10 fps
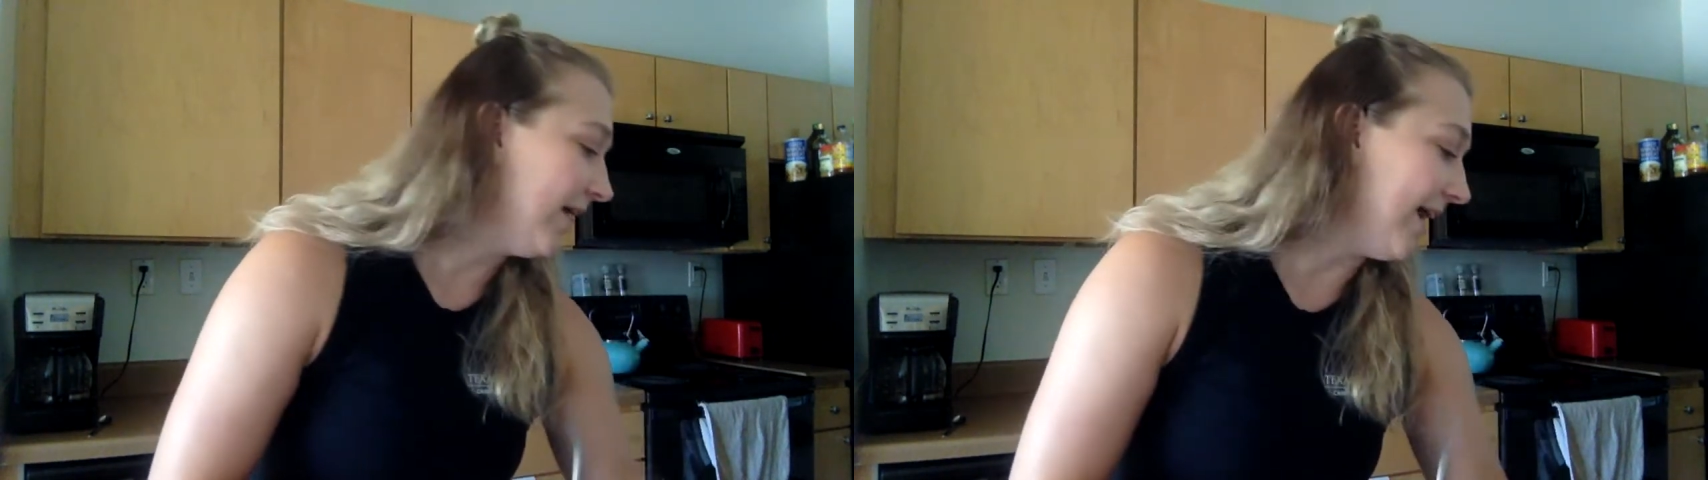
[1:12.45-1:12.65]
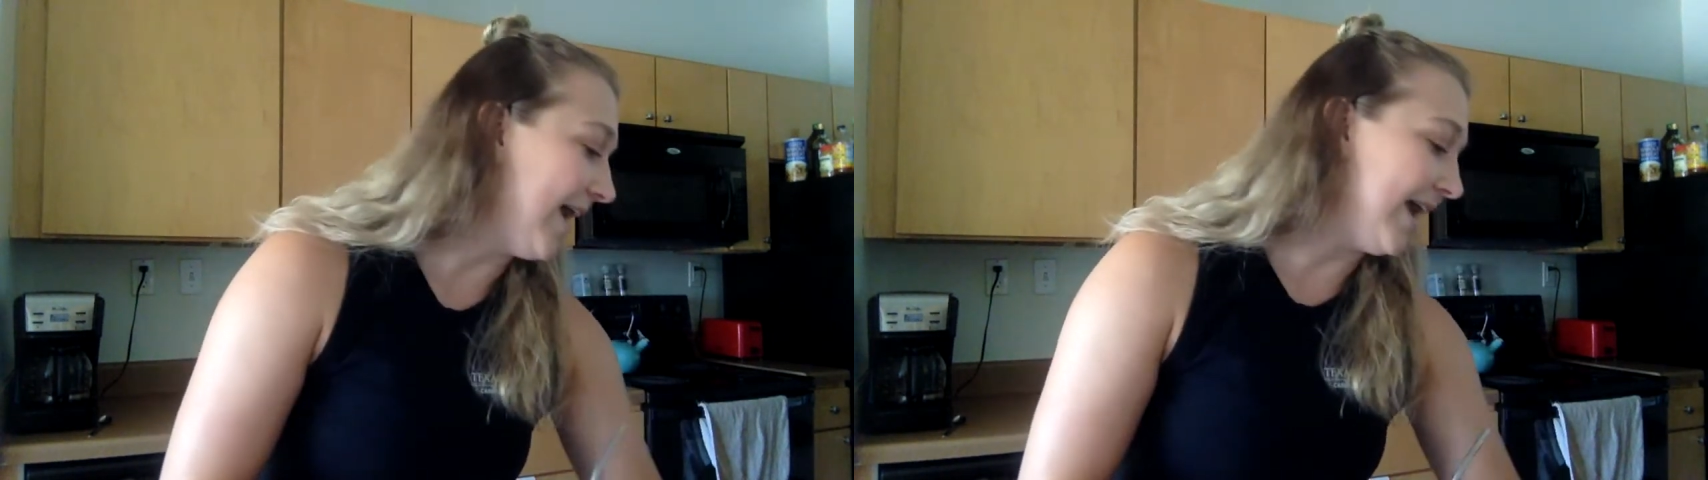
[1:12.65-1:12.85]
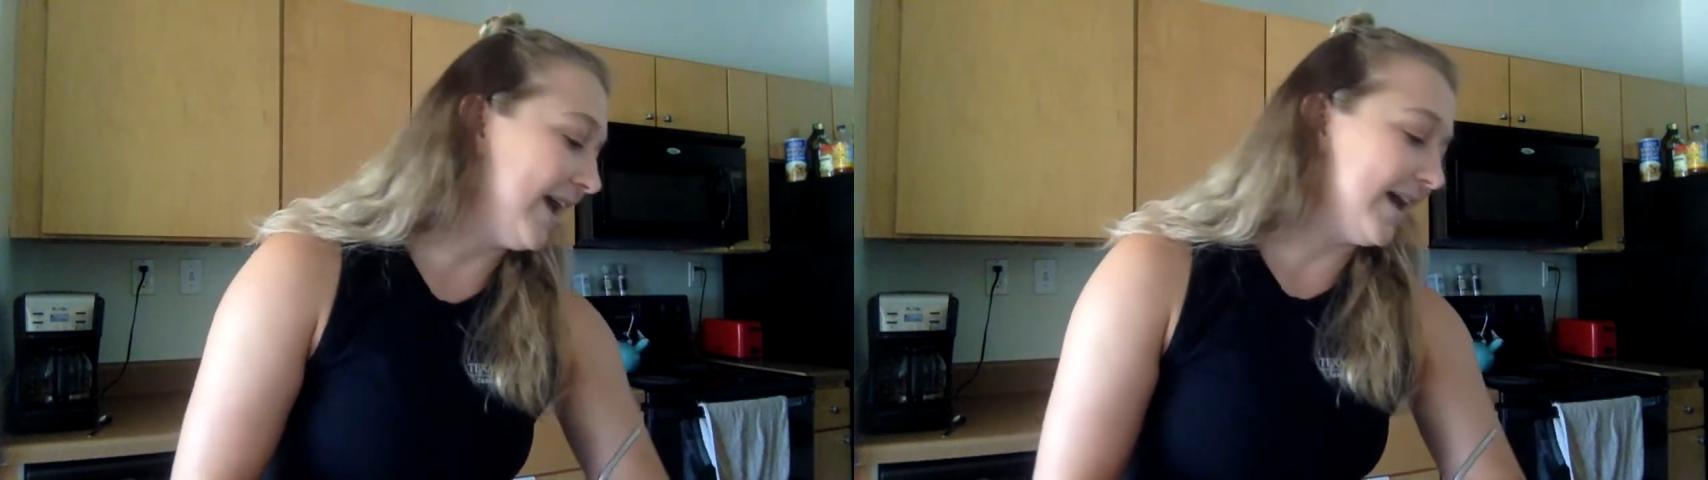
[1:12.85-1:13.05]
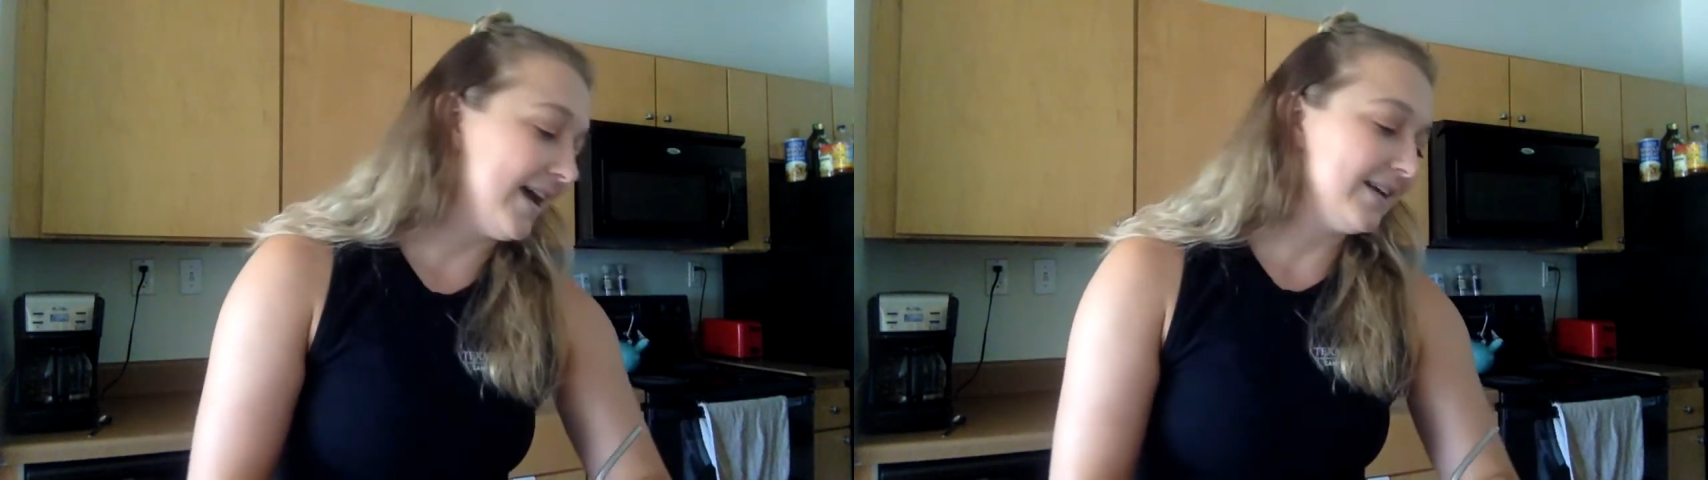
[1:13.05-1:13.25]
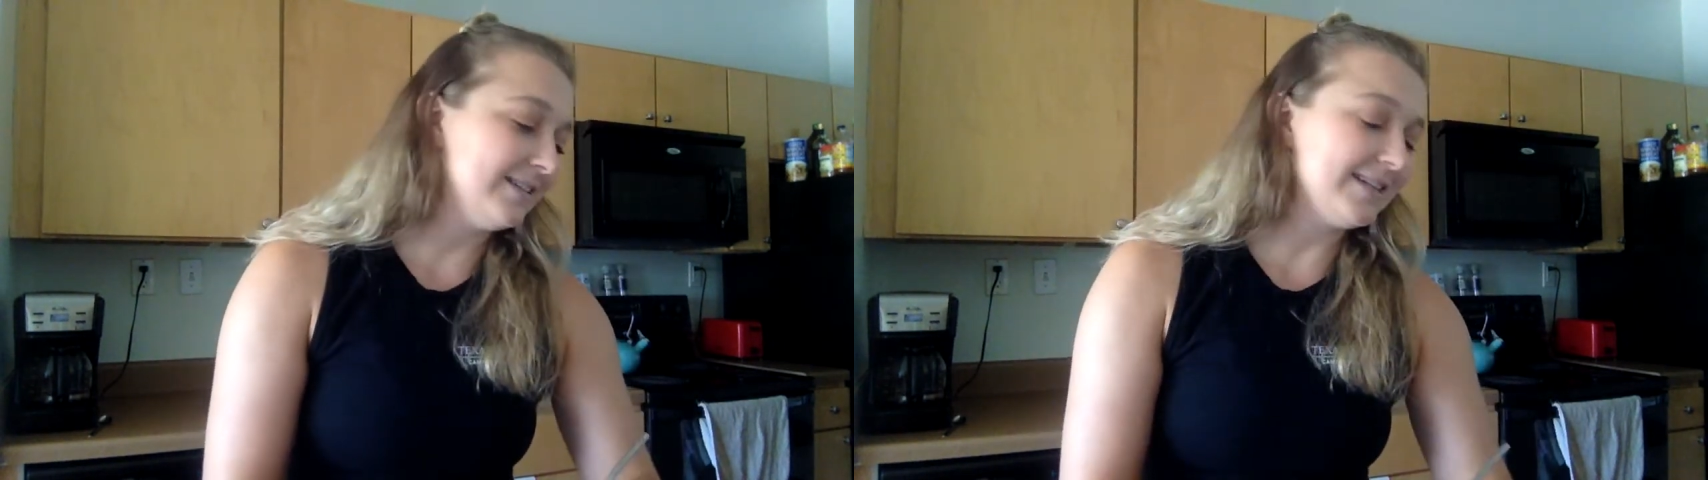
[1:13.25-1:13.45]

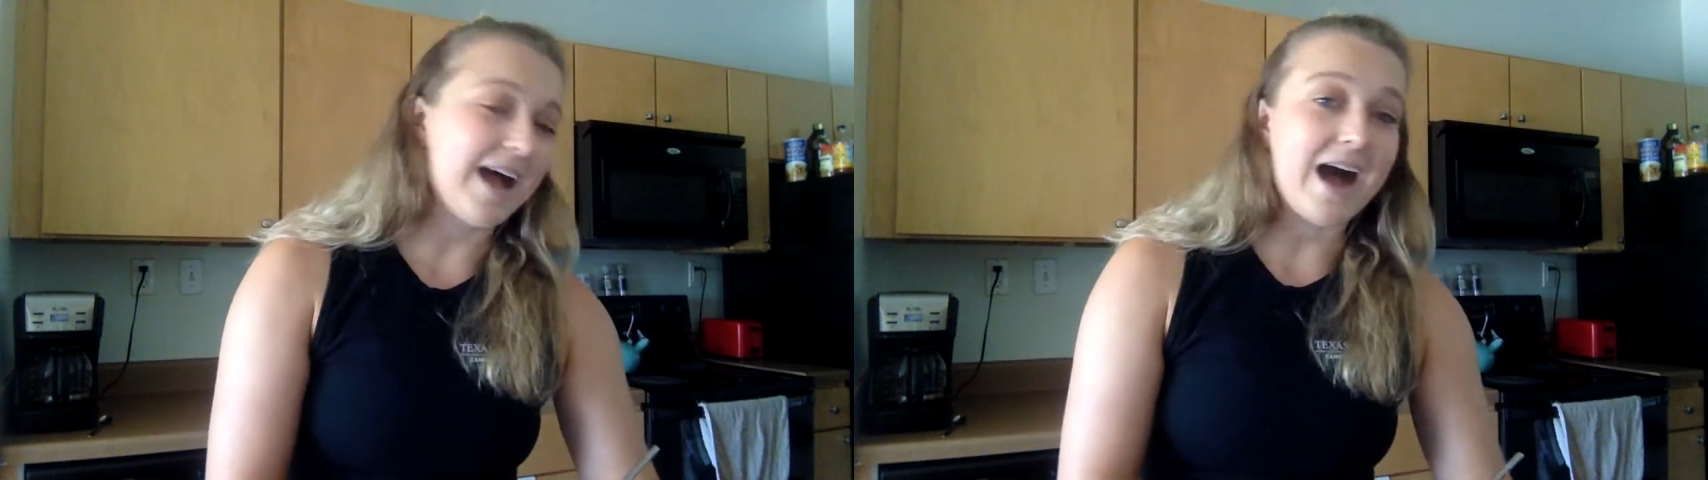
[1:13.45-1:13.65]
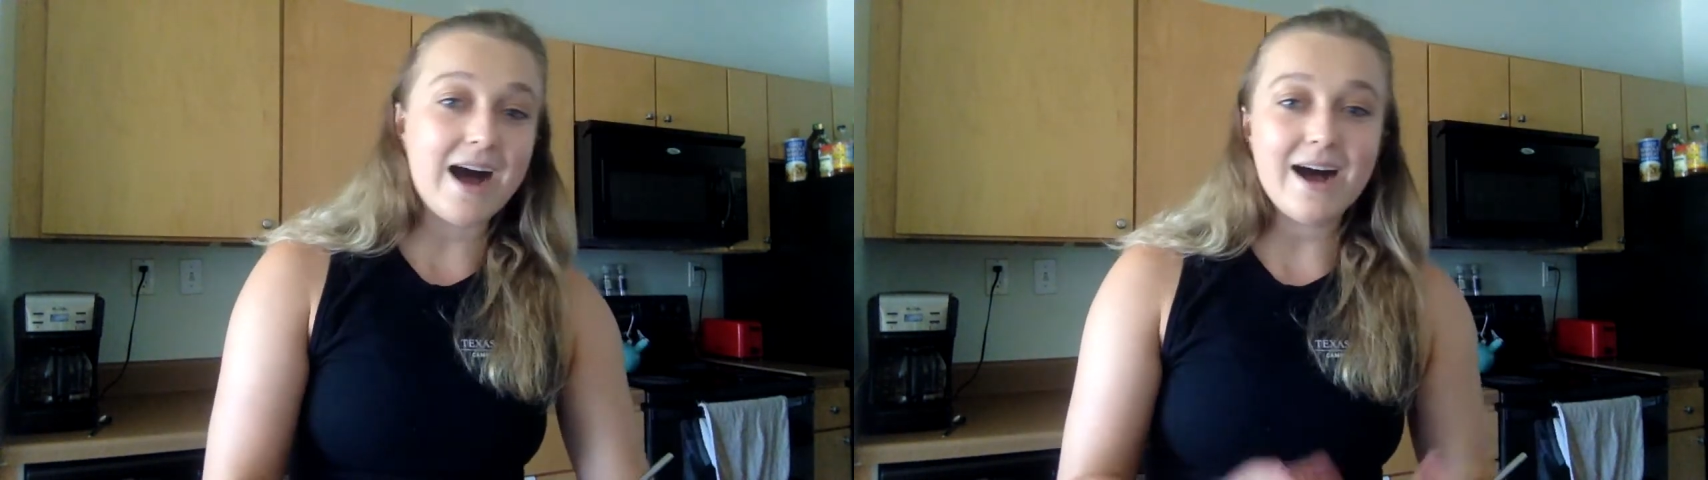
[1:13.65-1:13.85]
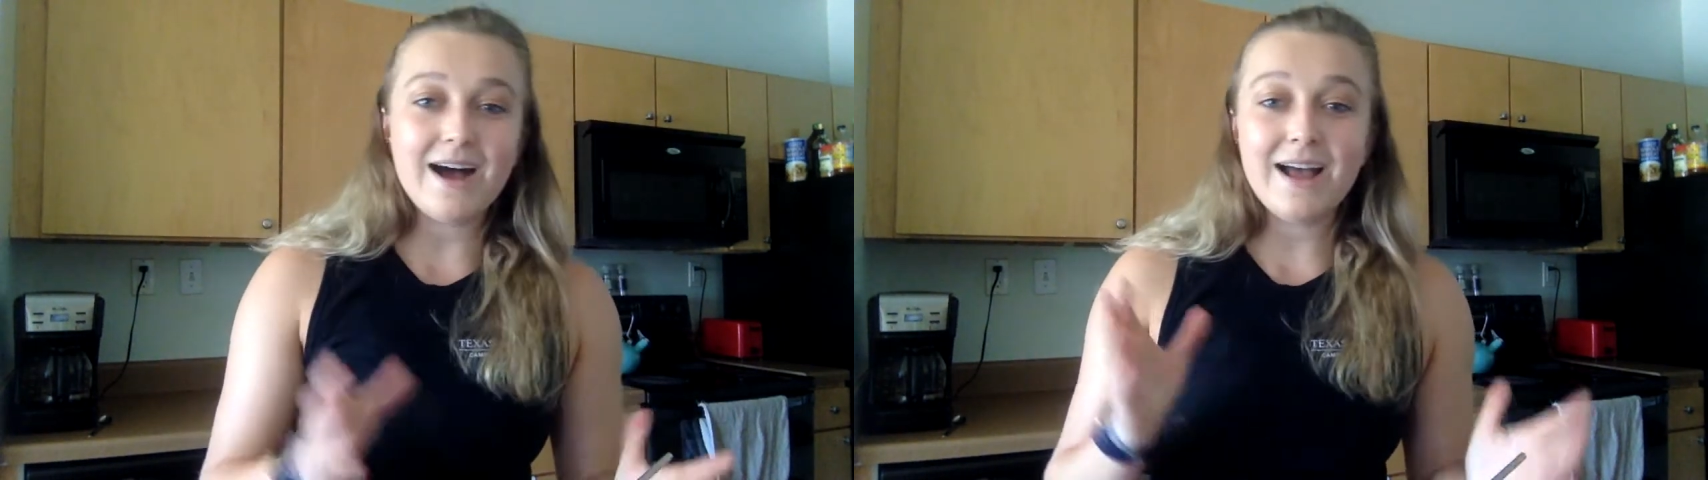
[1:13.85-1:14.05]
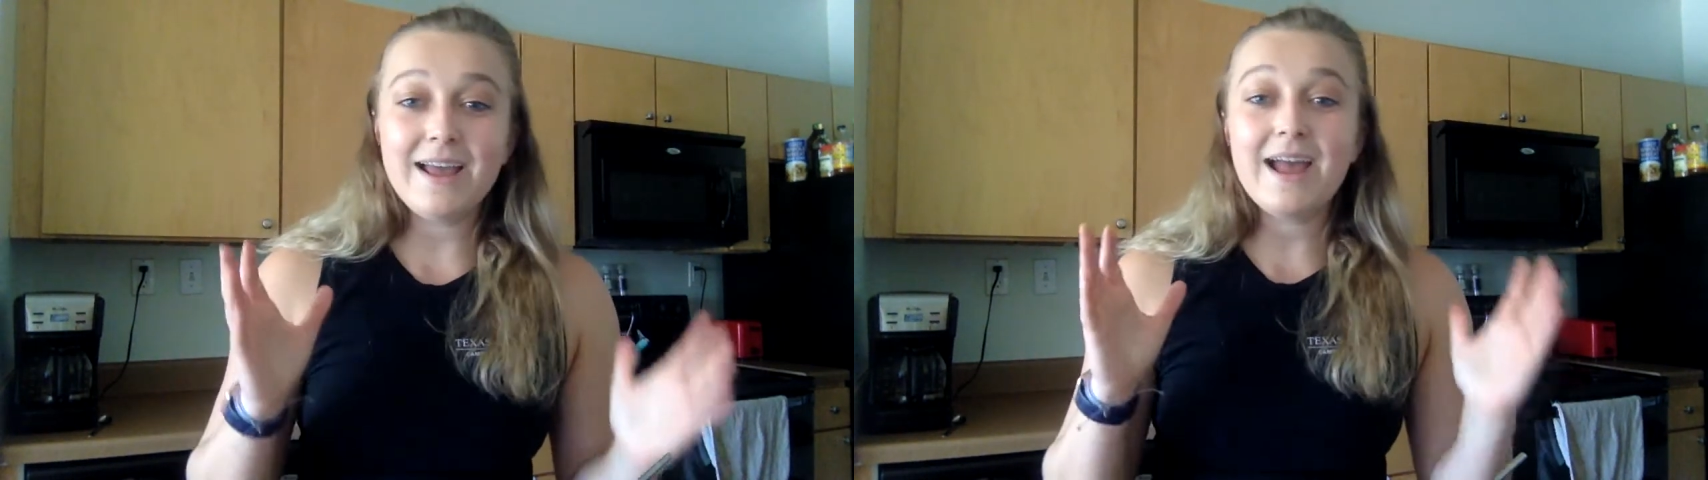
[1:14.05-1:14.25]
And I